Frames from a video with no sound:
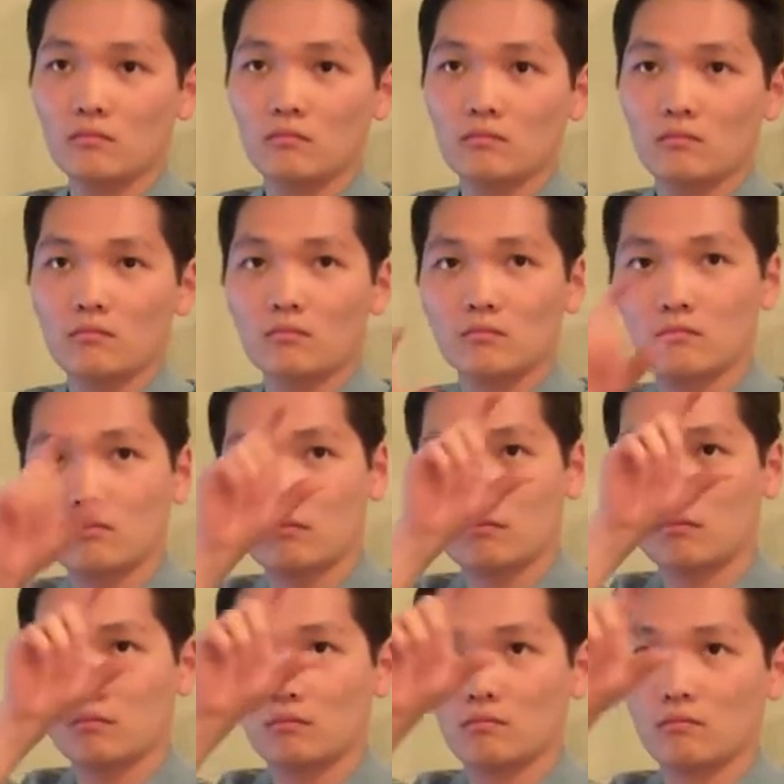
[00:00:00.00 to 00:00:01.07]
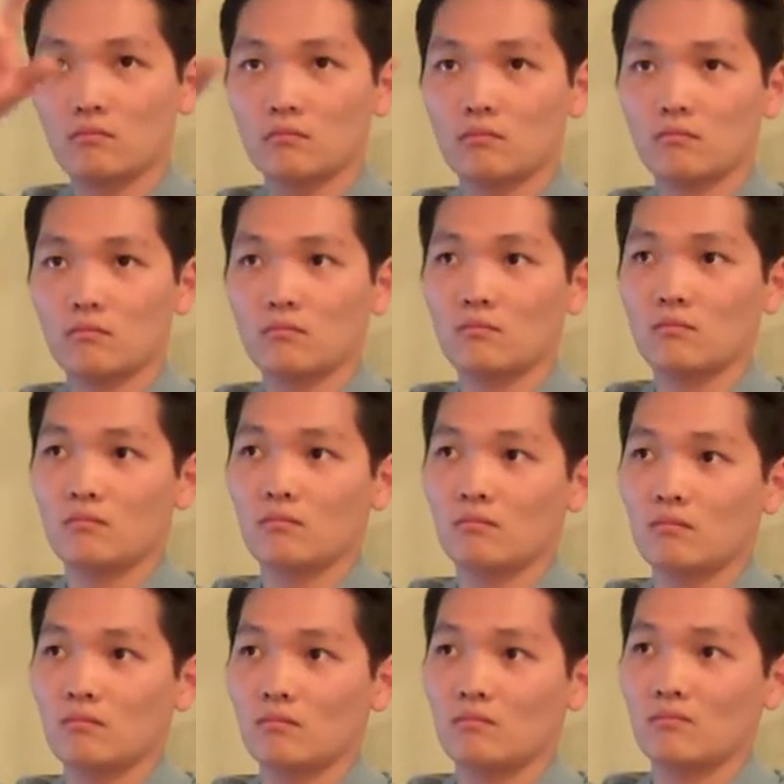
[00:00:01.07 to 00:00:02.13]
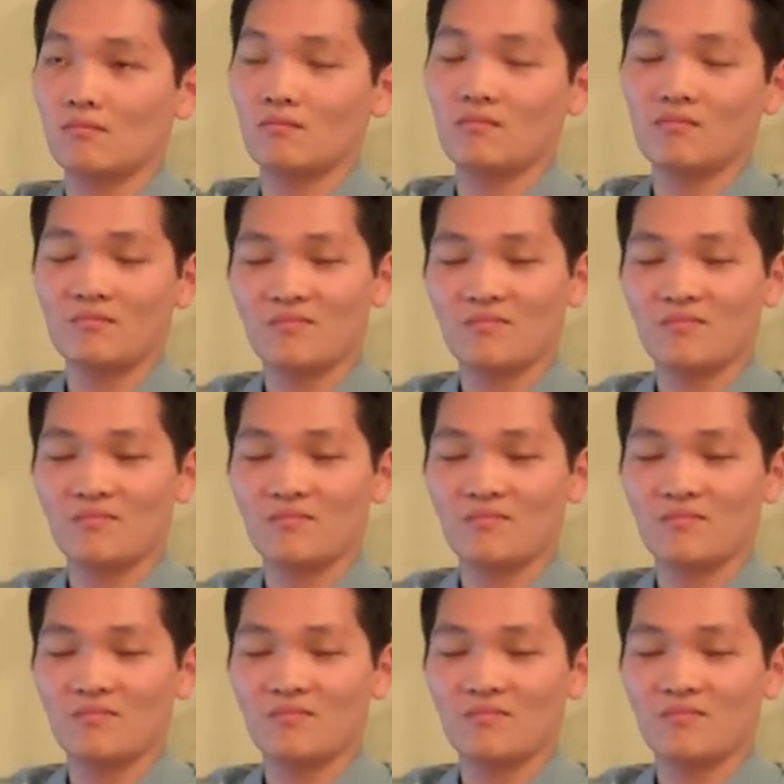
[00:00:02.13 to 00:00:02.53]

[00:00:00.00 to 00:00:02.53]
(no one is talking)